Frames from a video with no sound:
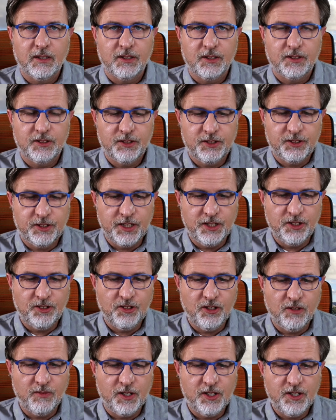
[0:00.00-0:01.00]
Since
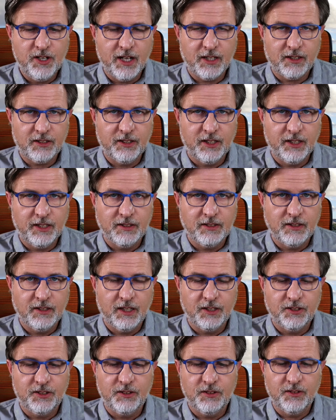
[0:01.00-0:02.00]
you reject it
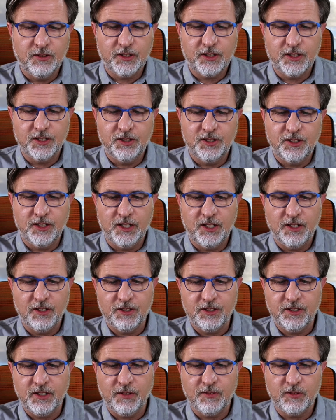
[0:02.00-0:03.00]
and do not consider
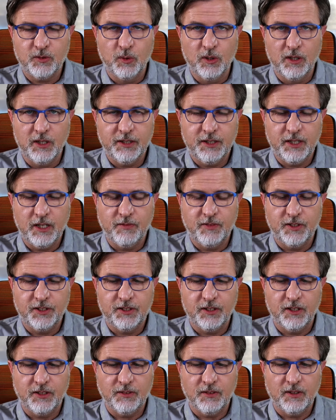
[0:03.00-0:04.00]
yourselves worthy of
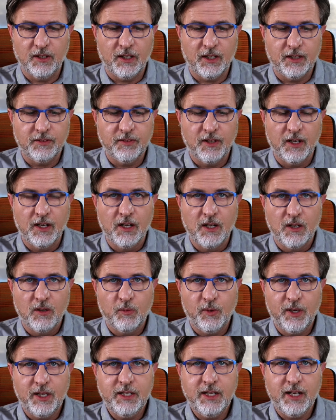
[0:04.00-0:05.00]
eternal life,
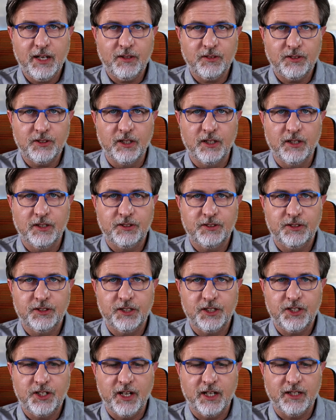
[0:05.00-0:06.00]
we now turn to
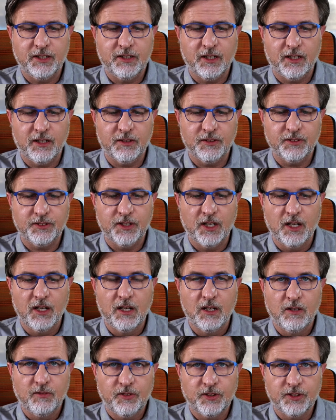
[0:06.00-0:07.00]
the Gentiles,
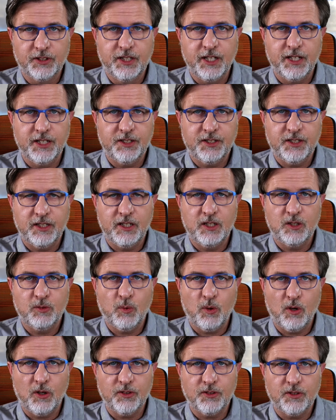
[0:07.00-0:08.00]
for this is
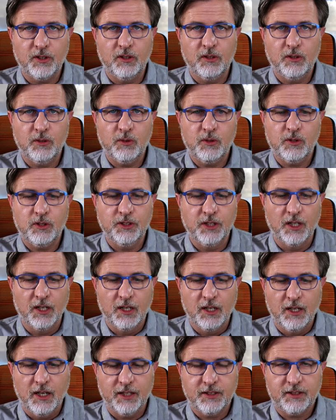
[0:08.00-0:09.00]
what the Lord
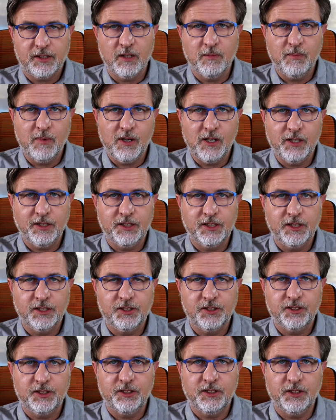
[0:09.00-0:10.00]
has commanded us
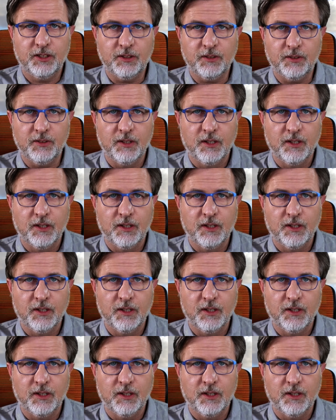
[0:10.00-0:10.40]
to do.